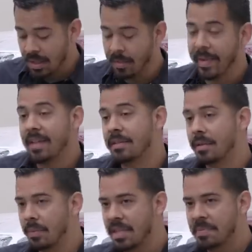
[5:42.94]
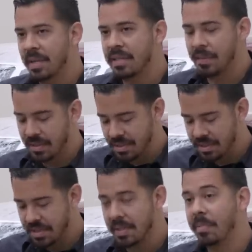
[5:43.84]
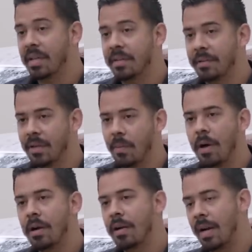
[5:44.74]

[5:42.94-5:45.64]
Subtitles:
Come back to your rinse bucket, which is just a bucket full of water,